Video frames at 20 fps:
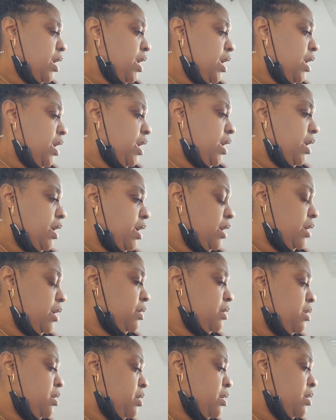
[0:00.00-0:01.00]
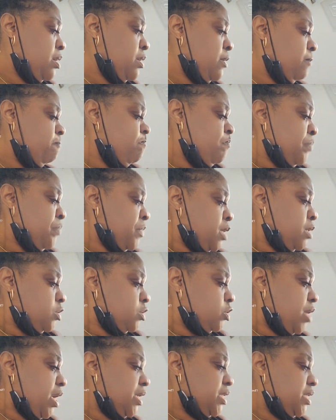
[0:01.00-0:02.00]
and
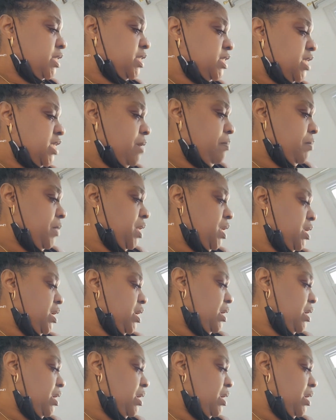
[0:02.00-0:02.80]
tried to set me